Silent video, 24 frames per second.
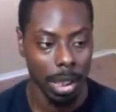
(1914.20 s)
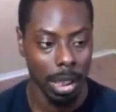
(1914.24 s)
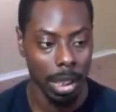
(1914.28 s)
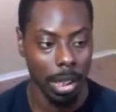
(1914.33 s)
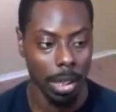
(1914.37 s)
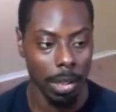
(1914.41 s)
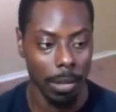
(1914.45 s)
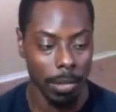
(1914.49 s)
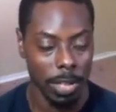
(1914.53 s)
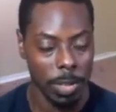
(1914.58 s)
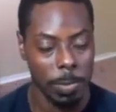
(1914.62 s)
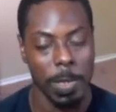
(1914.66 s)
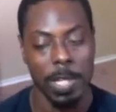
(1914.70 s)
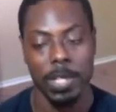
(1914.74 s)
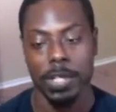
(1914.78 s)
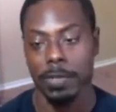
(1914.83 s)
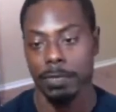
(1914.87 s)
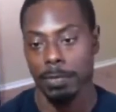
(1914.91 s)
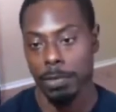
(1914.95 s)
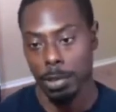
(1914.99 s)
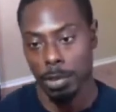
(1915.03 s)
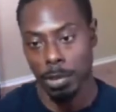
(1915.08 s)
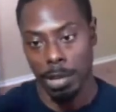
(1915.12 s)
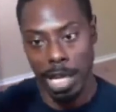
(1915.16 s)

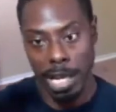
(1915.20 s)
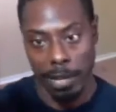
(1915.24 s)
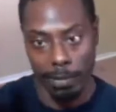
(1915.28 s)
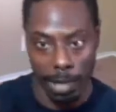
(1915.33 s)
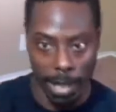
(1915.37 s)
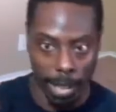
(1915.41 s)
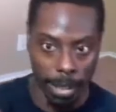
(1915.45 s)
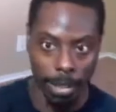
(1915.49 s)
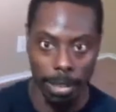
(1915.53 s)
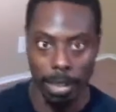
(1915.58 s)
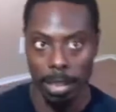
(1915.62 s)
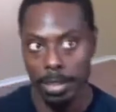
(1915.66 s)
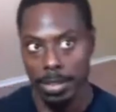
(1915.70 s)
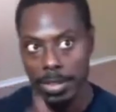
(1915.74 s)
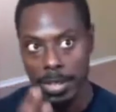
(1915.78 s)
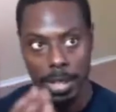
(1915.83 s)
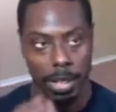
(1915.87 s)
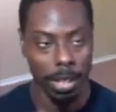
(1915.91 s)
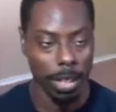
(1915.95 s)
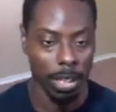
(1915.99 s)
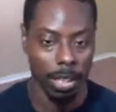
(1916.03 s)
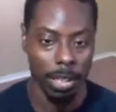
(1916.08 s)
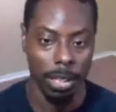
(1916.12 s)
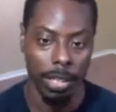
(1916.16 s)
especially if you don't have like a
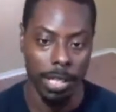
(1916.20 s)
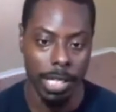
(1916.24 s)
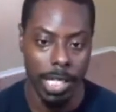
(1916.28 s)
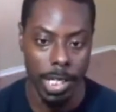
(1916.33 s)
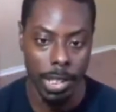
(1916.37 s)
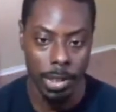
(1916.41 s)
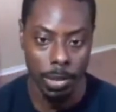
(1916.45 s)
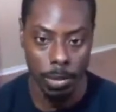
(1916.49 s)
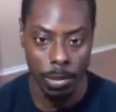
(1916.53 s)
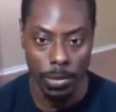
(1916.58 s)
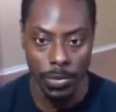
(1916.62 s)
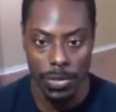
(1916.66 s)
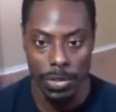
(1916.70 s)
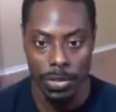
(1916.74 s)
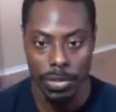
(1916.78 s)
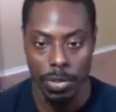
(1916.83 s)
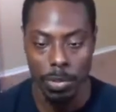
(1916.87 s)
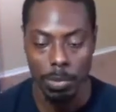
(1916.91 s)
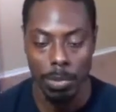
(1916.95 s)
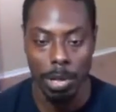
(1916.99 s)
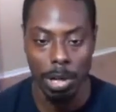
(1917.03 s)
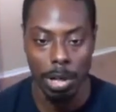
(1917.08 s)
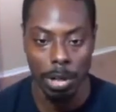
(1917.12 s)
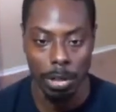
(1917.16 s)
ton of hills
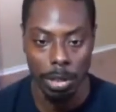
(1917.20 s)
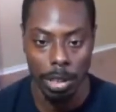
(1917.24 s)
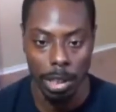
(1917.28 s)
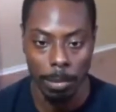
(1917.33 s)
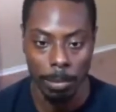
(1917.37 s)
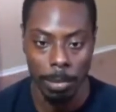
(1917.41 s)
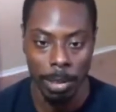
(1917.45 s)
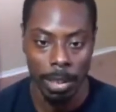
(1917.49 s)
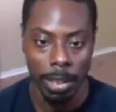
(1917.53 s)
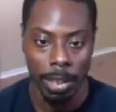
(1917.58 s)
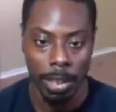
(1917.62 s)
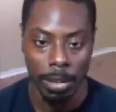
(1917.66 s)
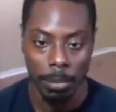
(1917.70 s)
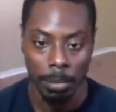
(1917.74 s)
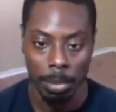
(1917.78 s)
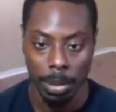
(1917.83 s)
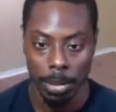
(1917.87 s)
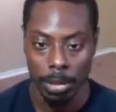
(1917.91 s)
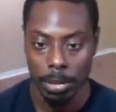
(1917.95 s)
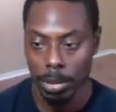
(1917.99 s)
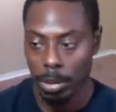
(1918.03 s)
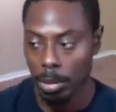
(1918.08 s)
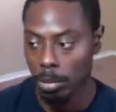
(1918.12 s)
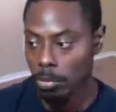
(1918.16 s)
that you're walking up,
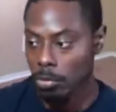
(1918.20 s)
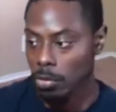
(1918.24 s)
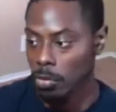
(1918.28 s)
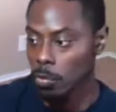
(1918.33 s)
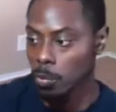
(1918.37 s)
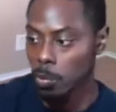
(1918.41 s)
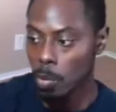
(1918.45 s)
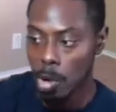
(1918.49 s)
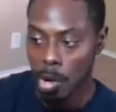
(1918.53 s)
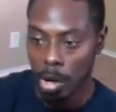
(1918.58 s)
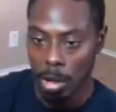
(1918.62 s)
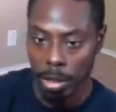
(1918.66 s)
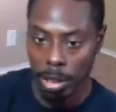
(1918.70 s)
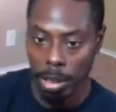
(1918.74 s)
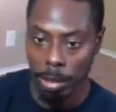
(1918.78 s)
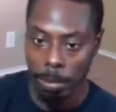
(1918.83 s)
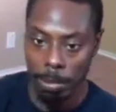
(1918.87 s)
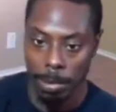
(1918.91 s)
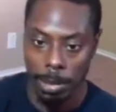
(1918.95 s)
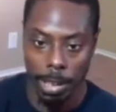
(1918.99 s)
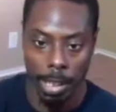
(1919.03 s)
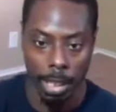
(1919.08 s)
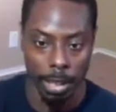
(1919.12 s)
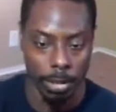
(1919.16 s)
but, just walking
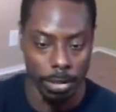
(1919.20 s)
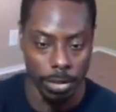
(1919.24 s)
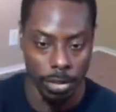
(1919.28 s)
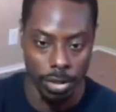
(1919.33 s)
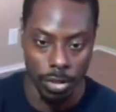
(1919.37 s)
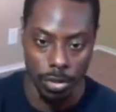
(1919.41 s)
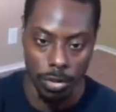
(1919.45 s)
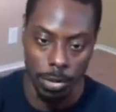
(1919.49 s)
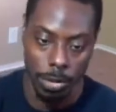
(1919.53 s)
up and down your